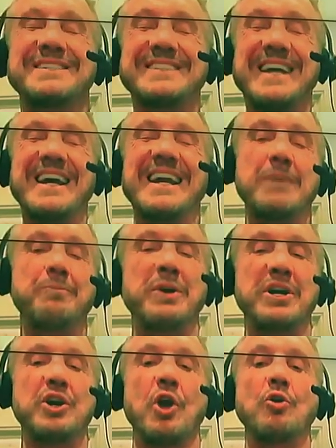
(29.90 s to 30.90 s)
DDP
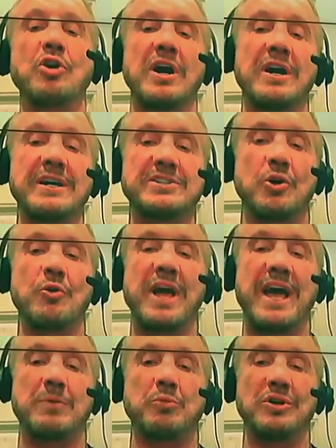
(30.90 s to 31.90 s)
Yoga its own
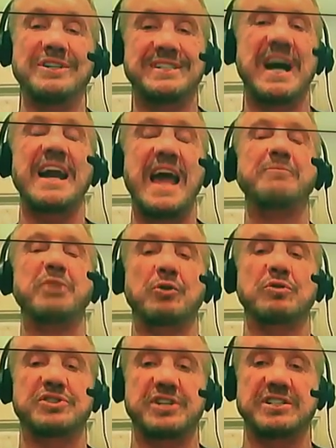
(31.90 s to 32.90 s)
animal is
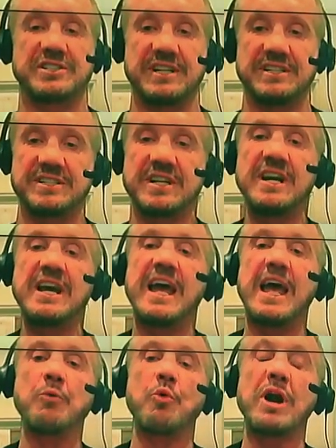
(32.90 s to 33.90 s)
dynamic resistance.
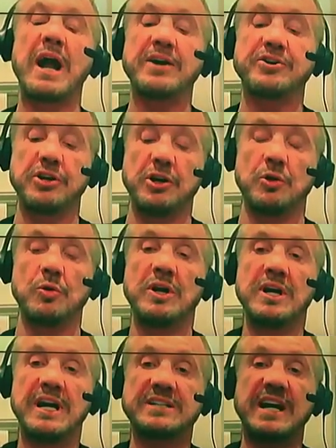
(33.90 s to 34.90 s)
And what I do
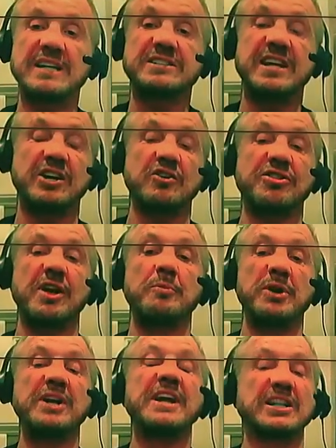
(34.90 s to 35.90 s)
is I just take your
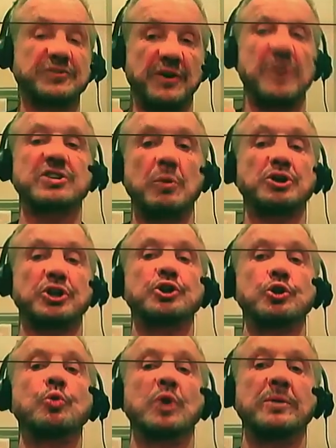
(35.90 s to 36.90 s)
thumb and index fingers. I want
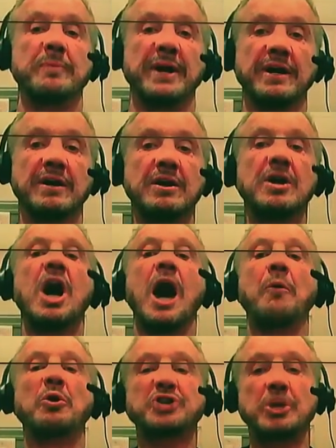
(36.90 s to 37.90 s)
you to do it with me.
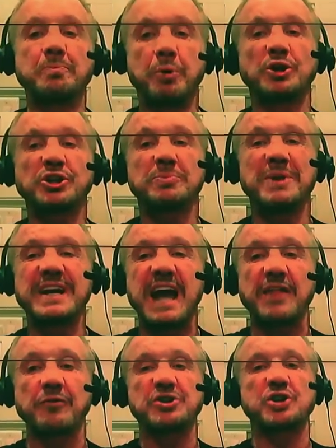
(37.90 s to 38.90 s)
I want you to push them
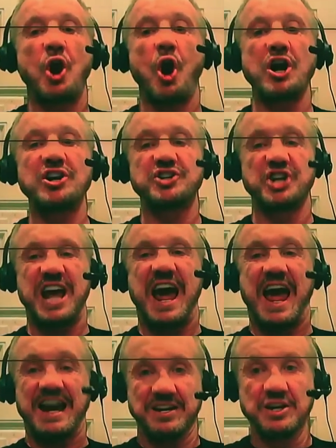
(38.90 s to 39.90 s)
together as hard as you
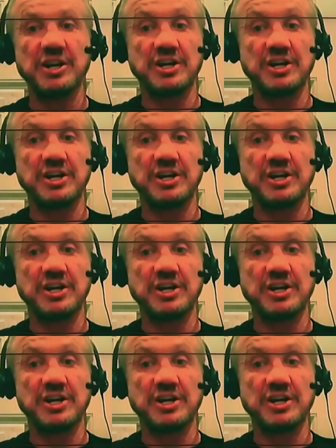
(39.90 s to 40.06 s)
can.